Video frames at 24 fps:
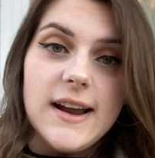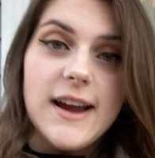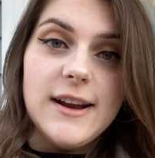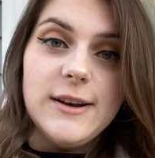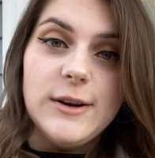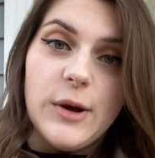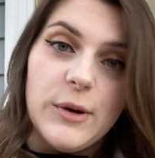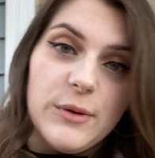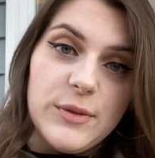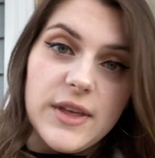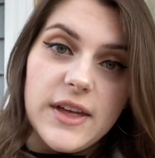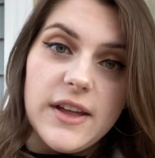I
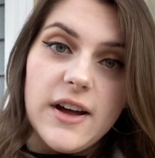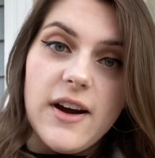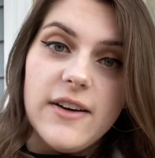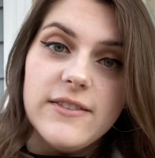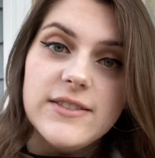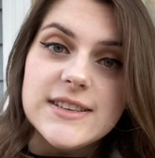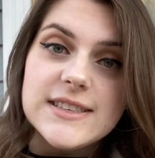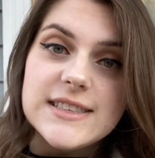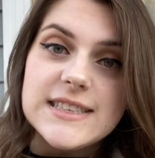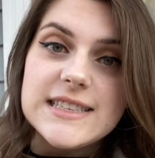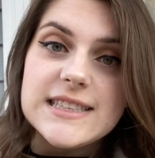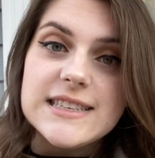know that
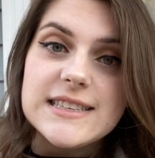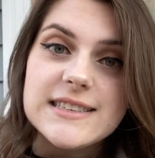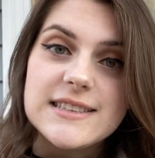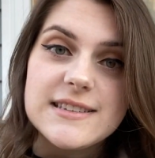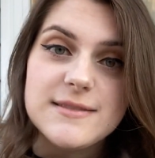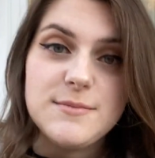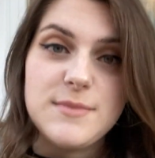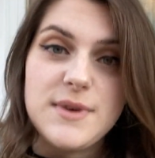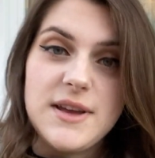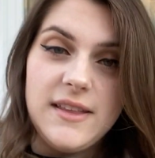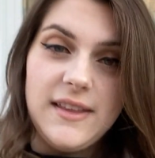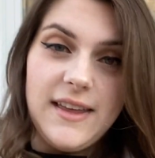obviously this
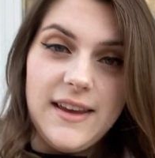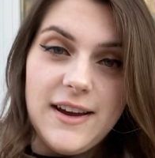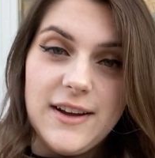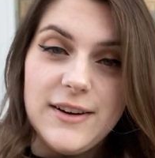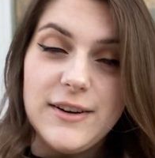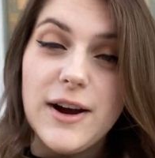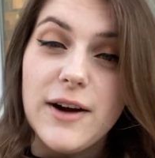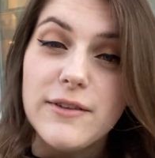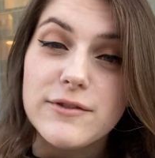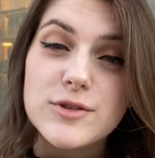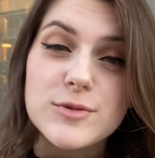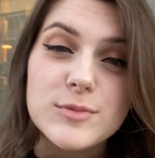can be like
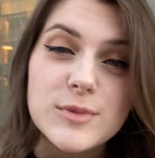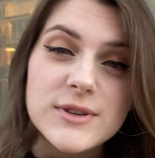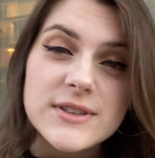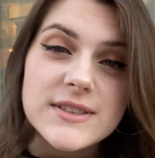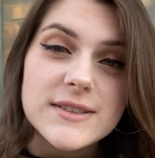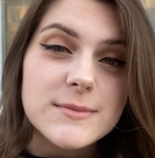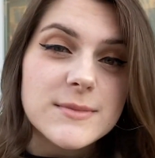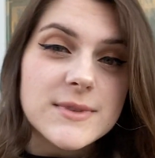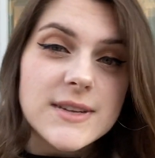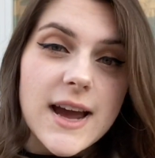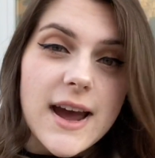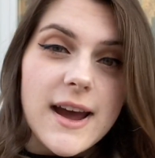uncomfortable
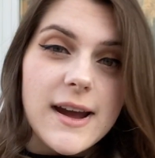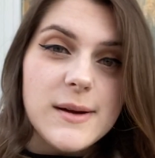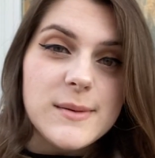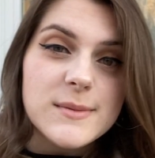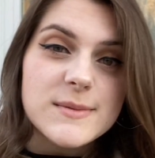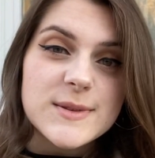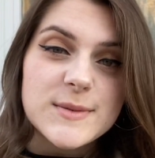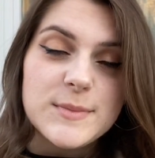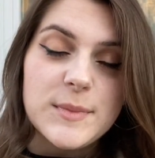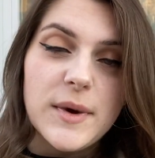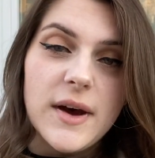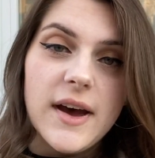
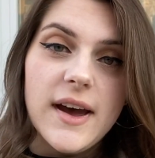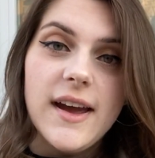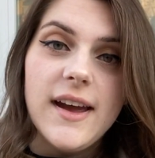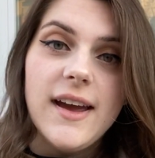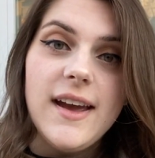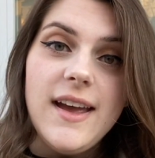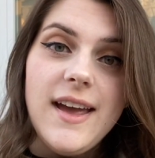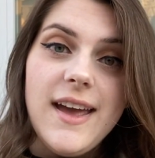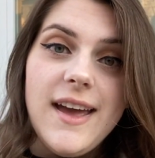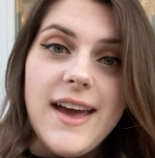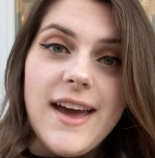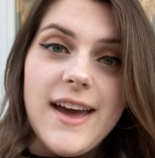sometimes, but
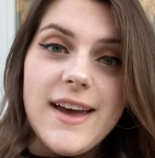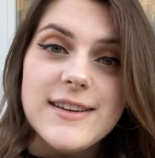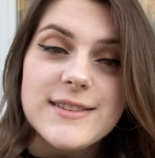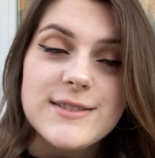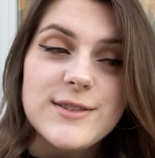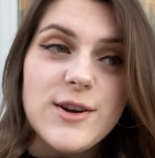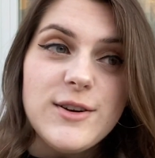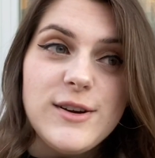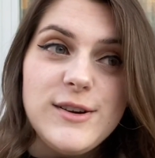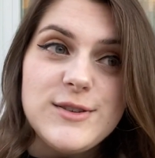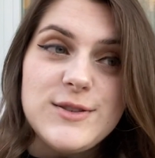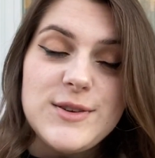as
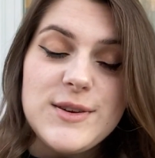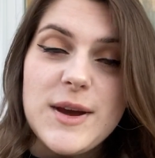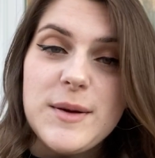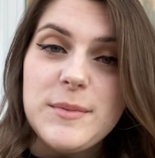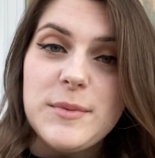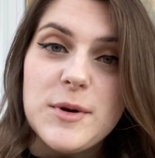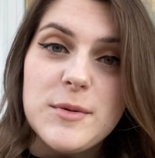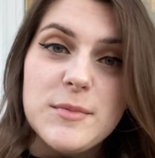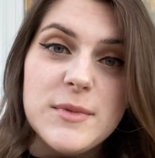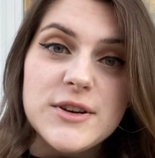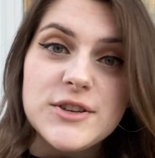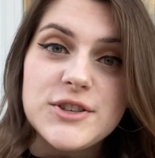long as you get
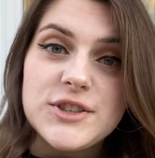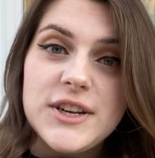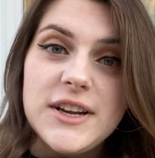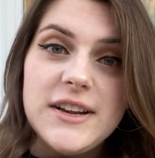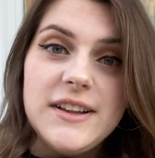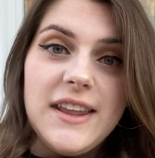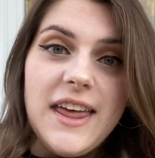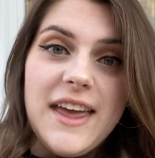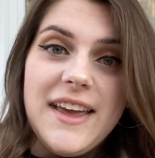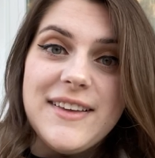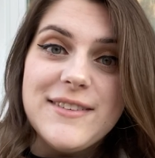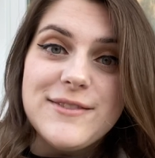
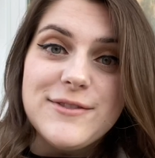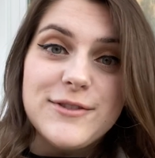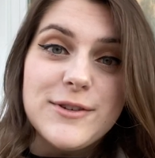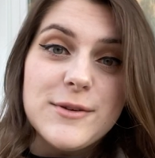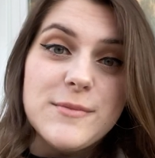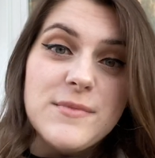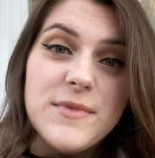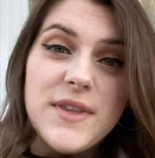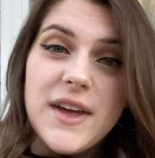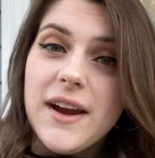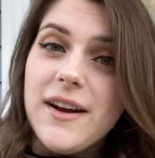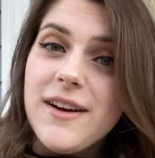permission, like
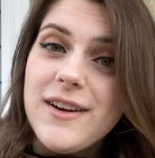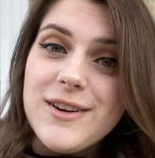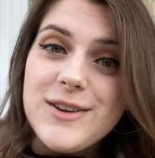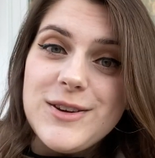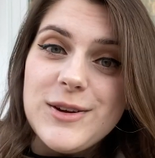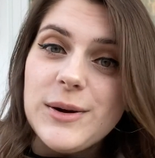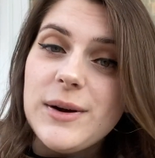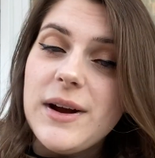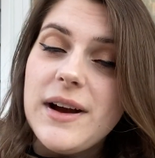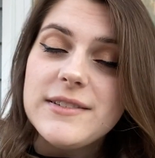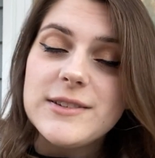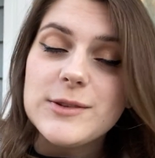from there,
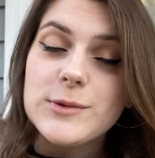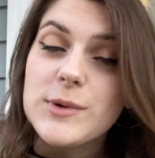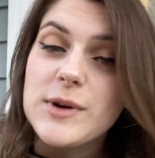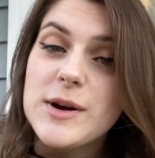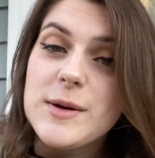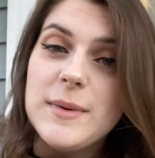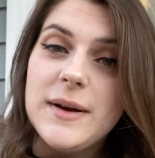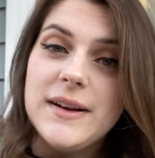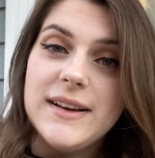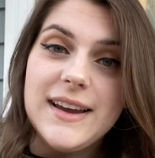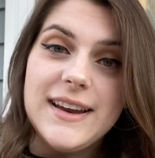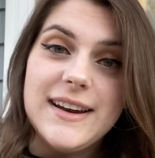you don't have to worry
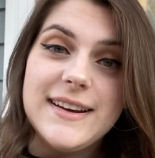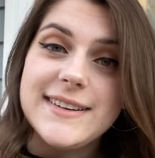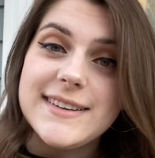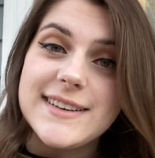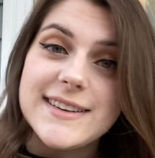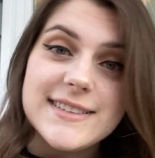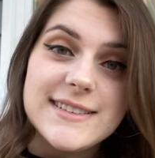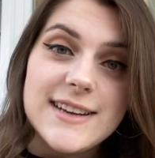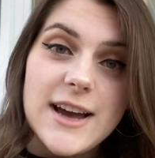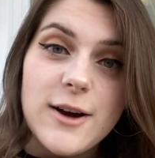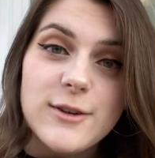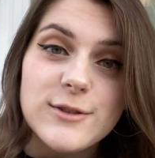about getting
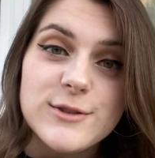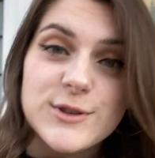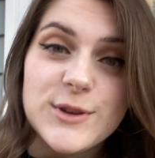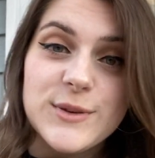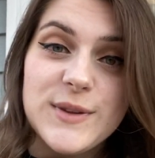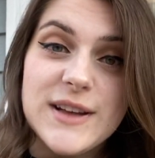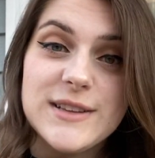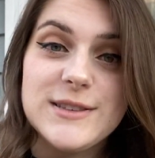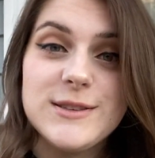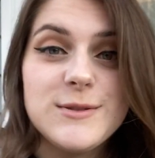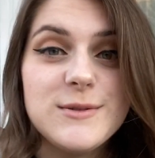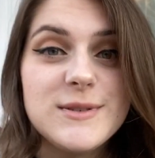kicked out. So
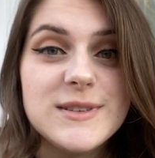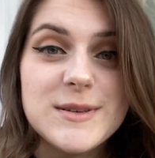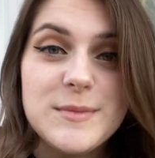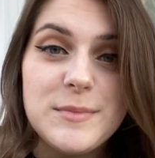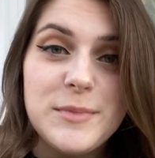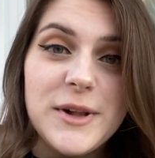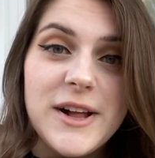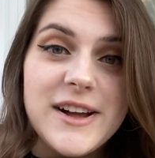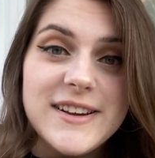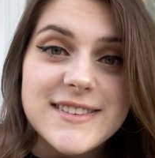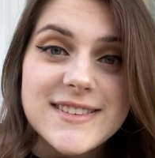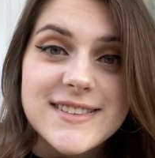that's always a
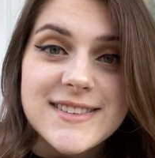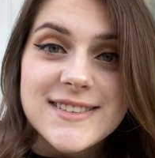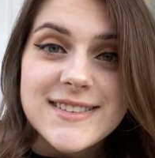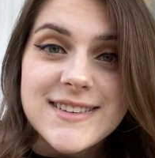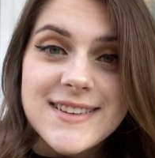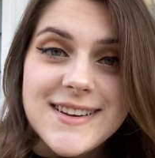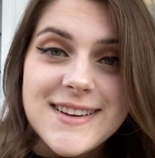plus.